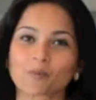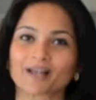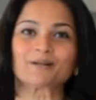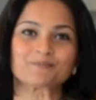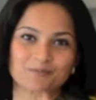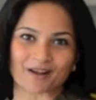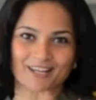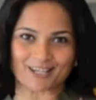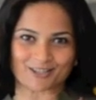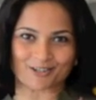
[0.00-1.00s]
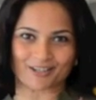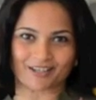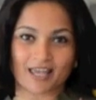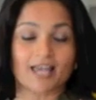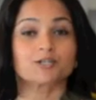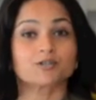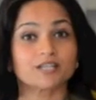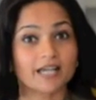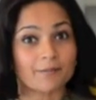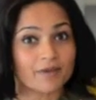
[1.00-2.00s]
welcome to my kitchen.
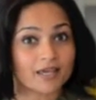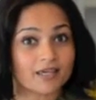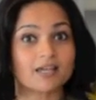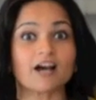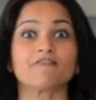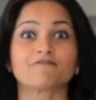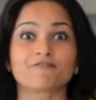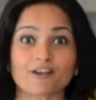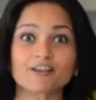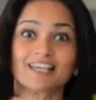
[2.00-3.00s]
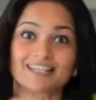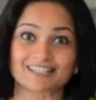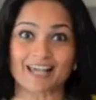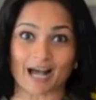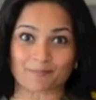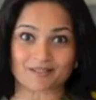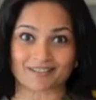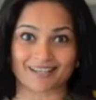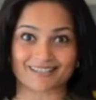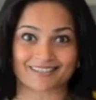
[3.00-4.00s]
Today I'm making a very easy
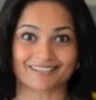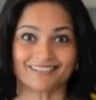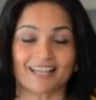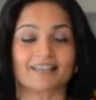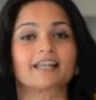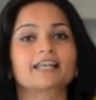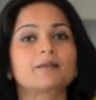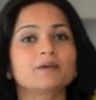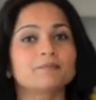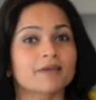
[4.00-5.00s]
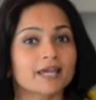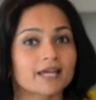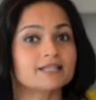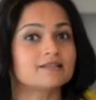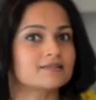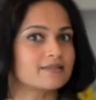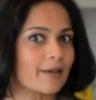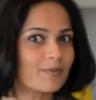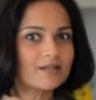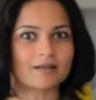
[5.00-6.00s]
appetizer that can be made and
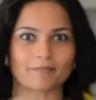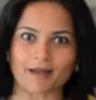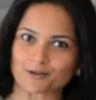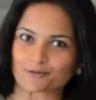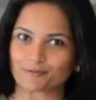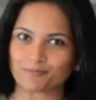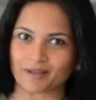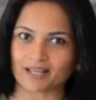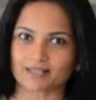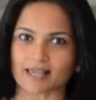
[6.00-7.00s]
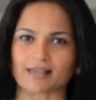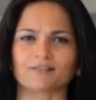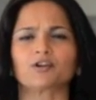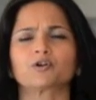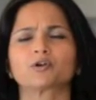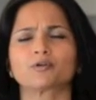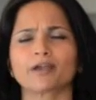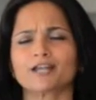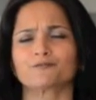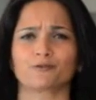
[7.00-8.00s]
assembled in a matter of minutes, and they are
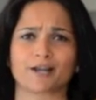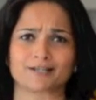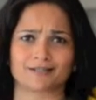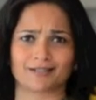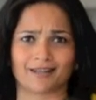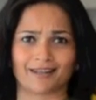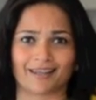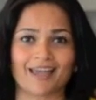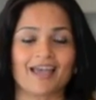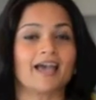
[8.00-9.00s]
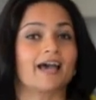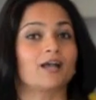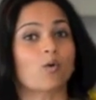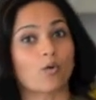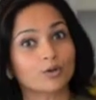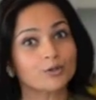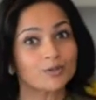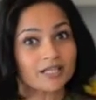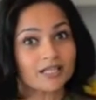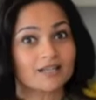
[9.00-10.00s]
great for entertaining. And all you
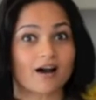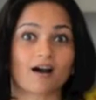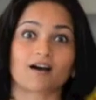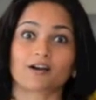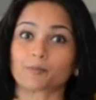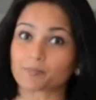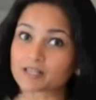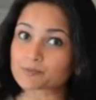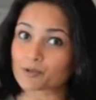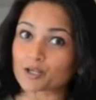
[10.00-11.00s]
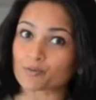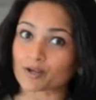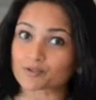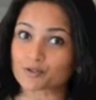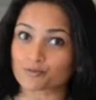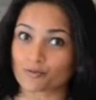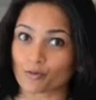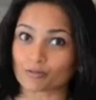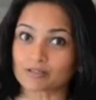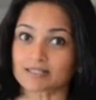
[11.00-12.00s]
need are Pillsbury crescent
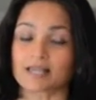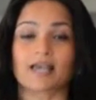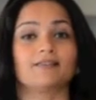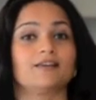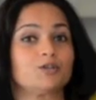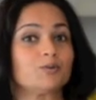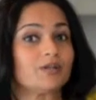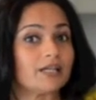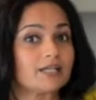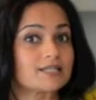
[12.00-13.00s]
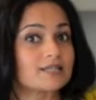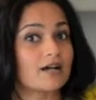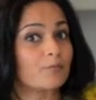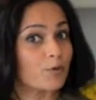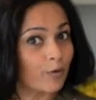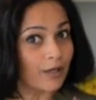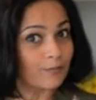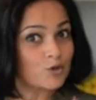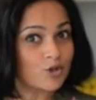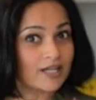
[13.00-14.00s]
rolls, then you need some cream
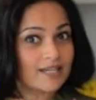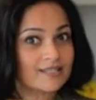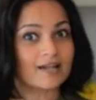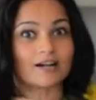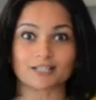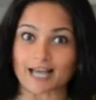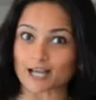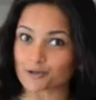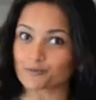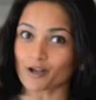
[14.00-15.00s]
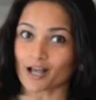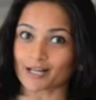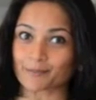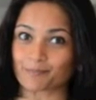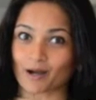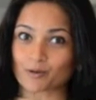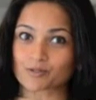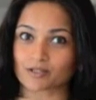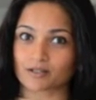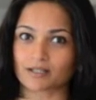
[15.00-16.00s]
cheese, a dash of garlic
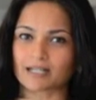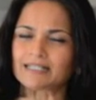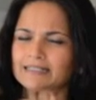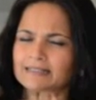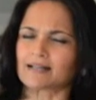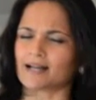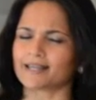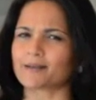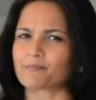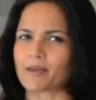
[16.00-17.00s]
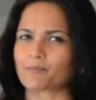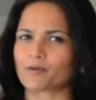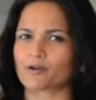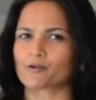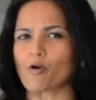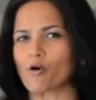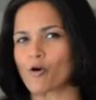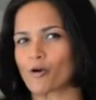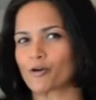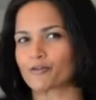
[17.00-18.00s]
powder, a little cayenne pepper
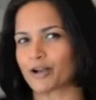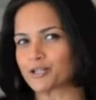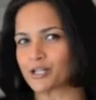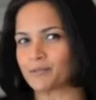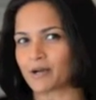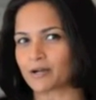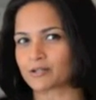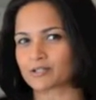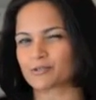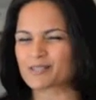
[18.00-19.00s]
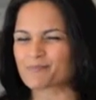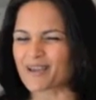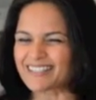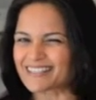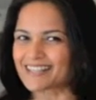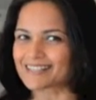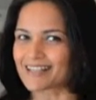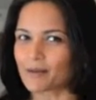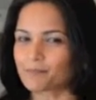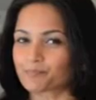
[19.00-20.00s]
or red chili powder to spice things
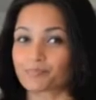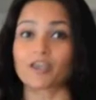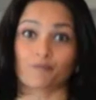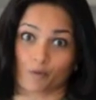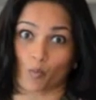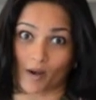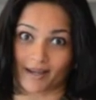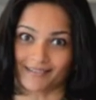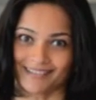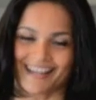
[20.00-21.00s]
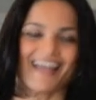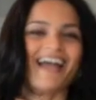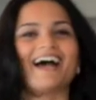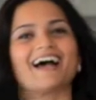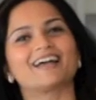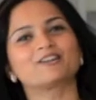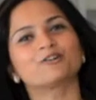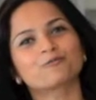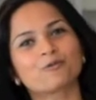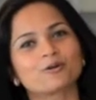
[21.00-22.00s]
up if required, and
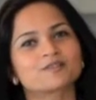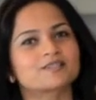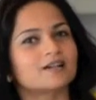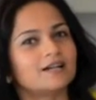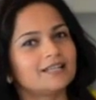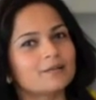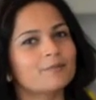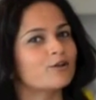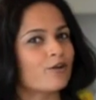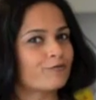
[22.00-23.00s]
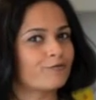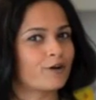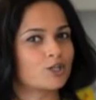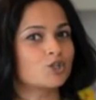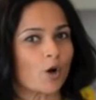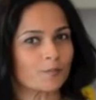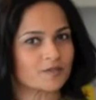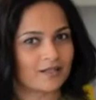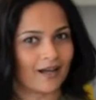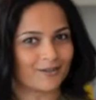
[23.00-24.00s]
of course a little bit of
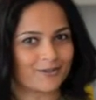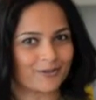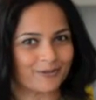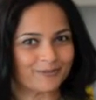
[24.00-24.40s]
chopped cilantro.